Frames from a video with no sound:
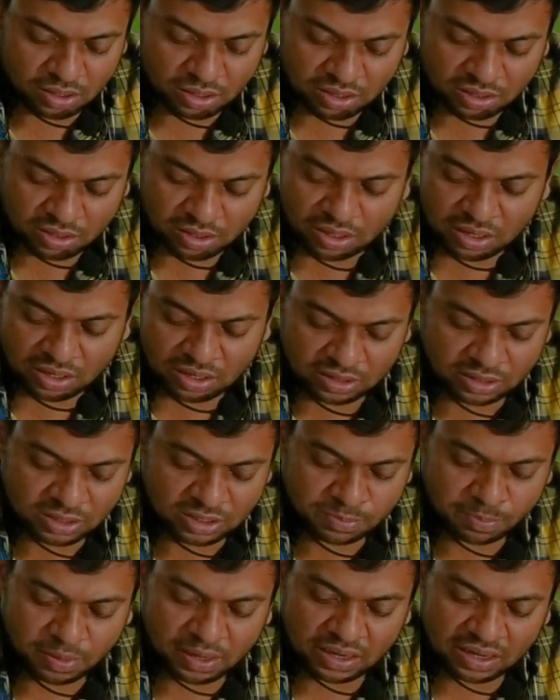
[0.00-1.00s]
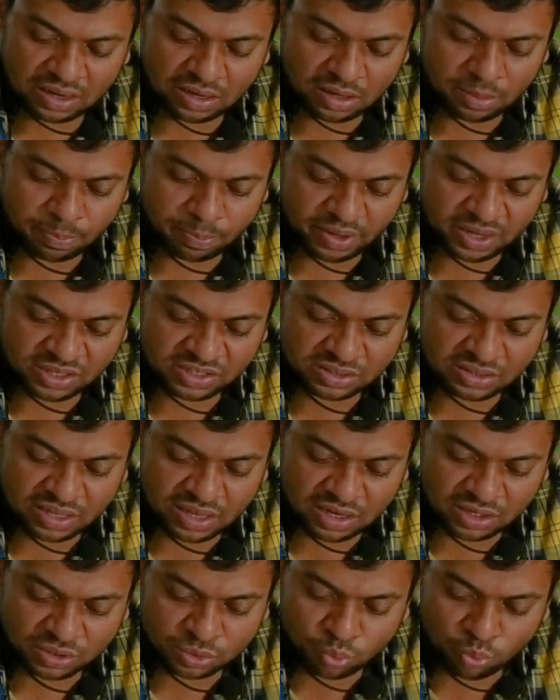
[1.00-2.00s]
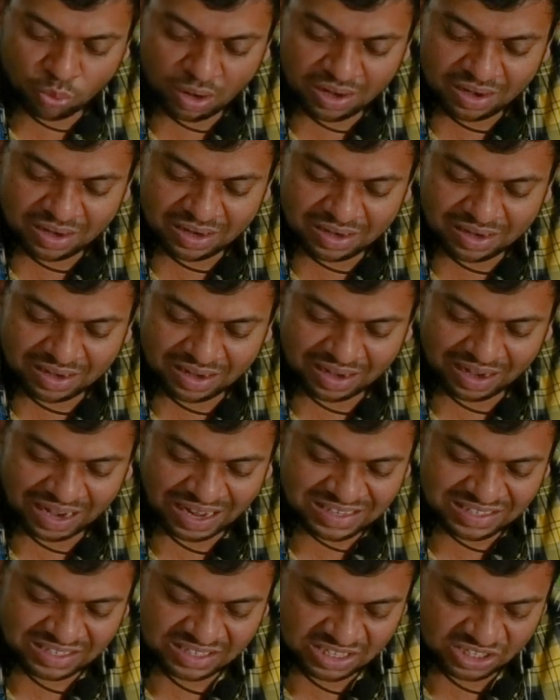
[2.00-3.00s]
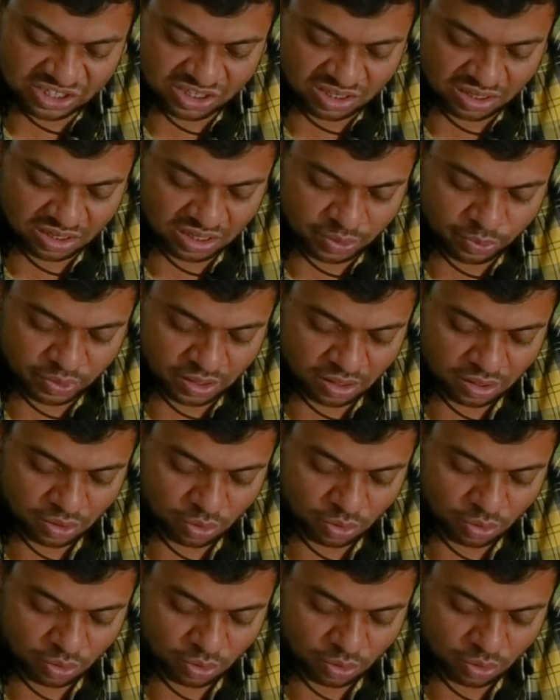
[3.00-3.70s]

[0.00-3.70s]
here in this particular page, there is one transition given.